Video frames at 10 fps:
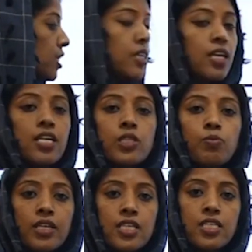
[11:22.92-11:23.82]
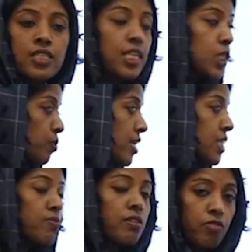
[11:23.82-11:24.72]
6
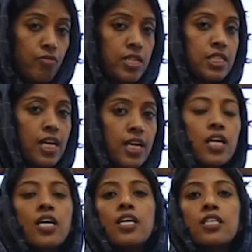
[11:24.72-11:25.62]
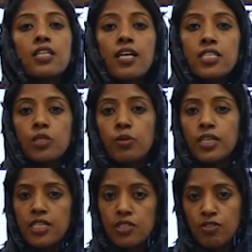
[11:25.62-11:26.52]
spheres from the first layer, 3
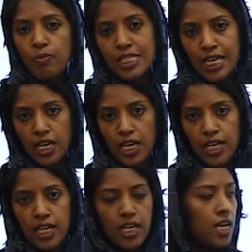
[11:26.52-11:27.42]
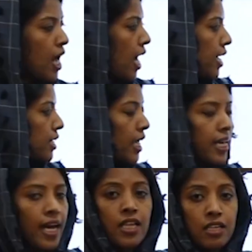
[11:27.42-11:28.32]
spheres from the second layer, and
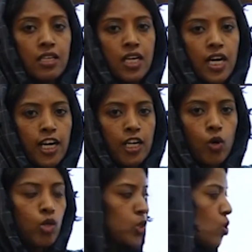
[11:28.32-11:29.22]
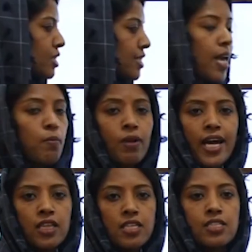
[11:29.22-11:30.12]
again third layer also same
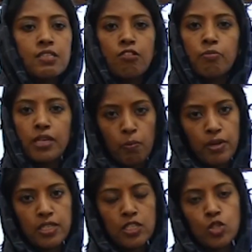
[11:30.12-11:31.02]
like this, it will be repeating.